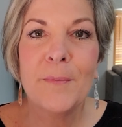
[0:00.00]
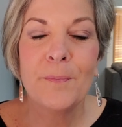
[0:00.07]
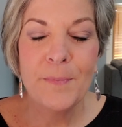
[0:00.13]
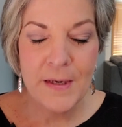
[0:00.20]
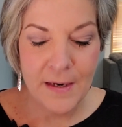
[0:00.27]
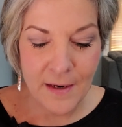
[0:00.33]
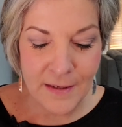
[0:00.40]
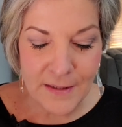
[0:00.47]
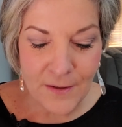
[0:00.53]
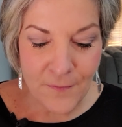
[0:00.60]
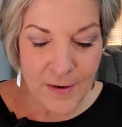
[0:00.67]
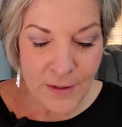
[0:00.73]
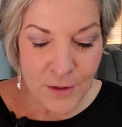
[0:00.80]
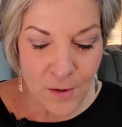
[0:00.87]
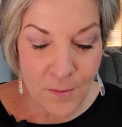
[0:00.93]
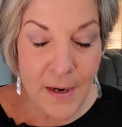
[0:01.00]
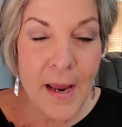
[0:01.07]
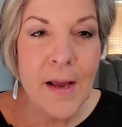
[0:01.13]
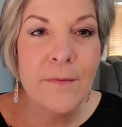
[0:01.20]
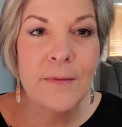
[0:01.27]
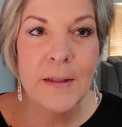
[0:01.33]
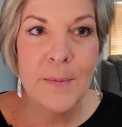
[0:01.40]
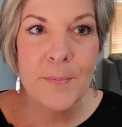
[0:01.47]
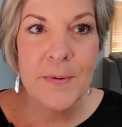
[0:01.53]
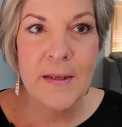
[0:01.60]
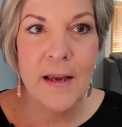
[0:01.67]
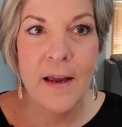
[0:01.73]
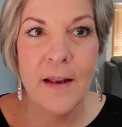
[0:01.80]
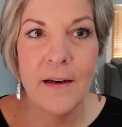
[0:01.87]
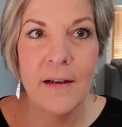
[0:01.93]
because if I don't have lips
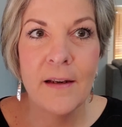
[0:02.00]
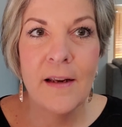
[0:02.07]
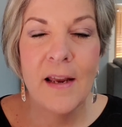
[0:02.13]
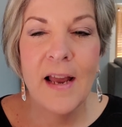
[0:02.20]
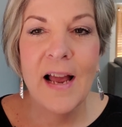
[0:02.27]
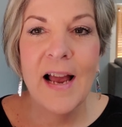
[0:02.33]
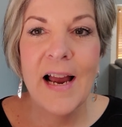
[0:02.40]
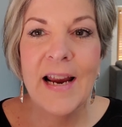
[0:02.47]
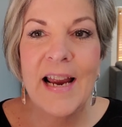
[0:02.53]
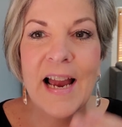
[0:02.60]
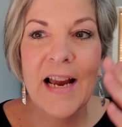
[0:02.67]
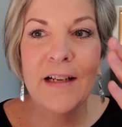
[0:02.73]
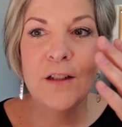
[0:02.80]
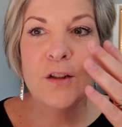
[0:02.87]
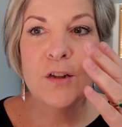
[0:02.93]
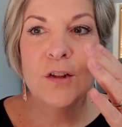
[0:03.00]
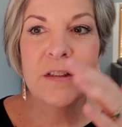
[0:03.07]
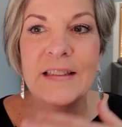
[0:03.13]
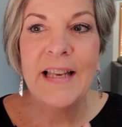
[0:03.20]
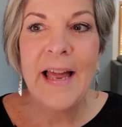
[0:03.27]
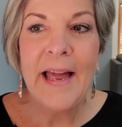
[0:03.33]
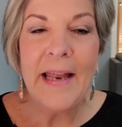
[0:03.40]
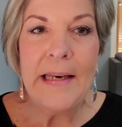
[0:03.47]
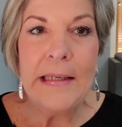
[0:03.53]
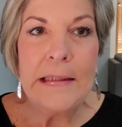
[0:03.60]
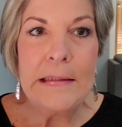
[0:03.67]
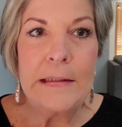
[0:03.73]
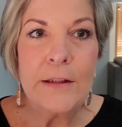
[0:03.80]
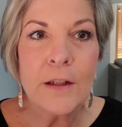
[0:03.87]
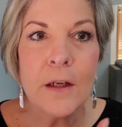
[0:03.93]
on, I kind of look dead,
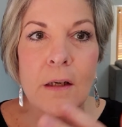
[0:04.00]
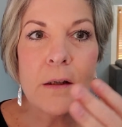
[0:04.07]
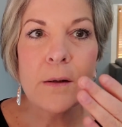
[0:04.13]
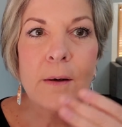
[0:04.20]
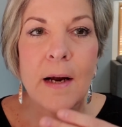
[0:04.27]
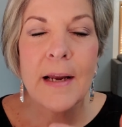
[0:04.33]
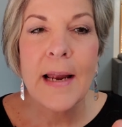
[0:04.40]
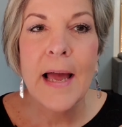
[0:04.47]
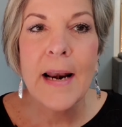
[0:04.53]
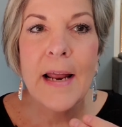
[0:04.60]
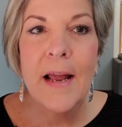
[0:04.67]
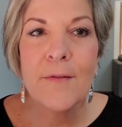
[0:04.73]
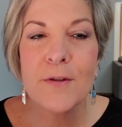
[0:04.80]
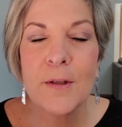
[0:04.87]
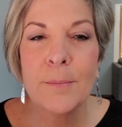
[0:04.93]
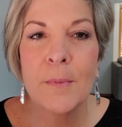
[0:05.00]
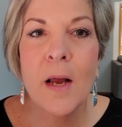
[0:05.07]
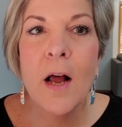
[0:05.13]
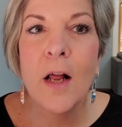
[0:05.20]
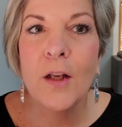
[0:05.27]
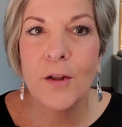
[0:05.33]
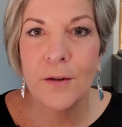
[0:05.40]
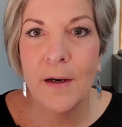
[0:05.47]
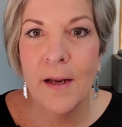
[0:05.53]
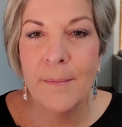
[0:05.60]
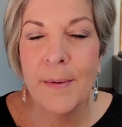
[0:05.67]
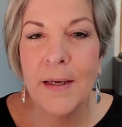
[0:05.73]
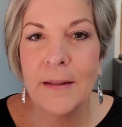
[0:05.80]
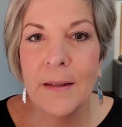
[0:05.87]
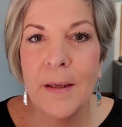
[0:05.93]
you know? I got to have some color on
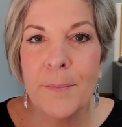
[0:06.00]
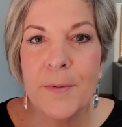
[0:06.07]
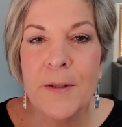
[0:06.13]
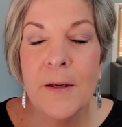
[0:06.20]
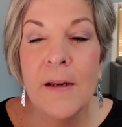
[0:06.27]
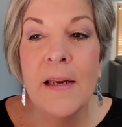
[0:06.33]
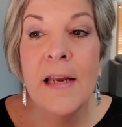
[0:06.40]
my lips.